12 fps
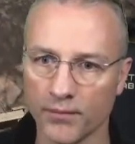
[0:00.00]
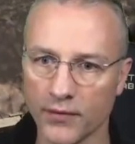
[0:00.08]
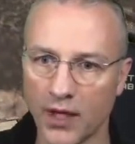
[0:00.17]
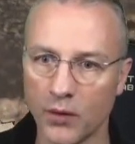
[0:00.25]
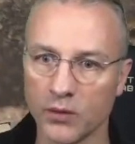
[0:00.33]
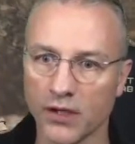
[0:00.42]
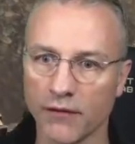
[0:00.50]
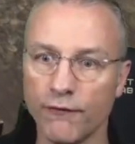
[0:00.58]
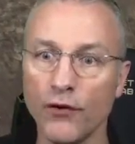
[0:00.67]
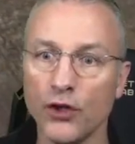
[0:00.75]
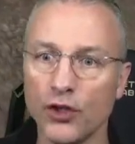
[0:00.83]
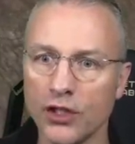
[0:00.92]
That was a
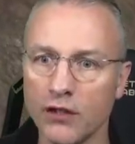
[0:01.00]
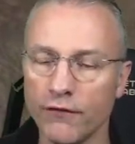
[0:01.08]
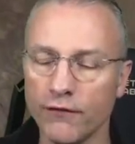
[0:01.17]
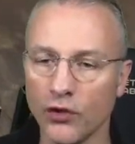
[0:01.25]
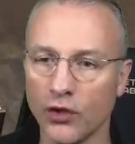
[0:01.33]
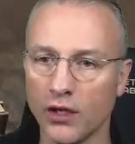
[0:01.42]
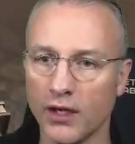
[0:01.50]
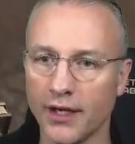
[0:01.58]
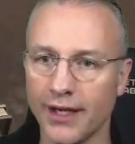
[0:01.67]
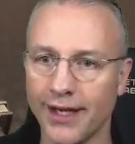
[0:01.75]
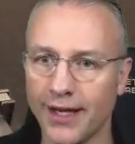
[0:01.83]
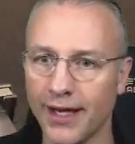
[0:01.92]
foot to the floor
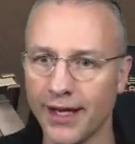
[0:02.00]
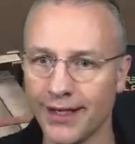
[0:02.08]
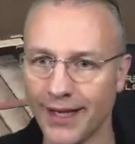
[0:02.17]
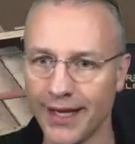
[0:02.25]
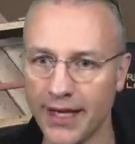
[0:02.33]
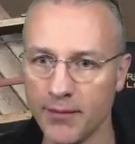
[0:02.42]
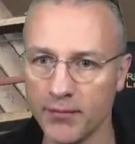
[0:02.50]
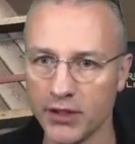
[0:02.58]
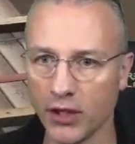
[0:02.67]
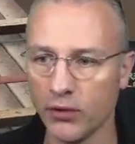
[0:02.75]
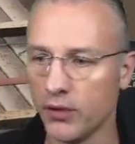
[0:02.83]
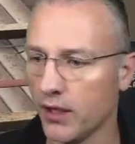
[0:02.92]
and aim
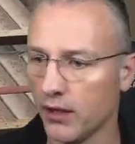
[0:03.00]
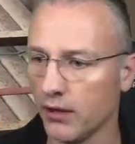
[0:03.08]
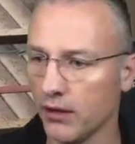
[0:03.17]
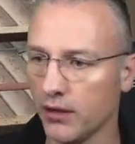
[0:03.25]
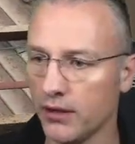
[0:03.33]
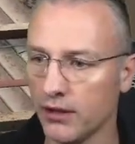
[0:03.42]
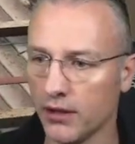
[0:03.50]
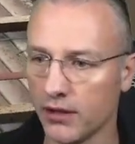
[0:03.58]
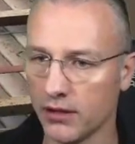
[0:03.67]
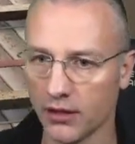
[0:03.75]
downhill in the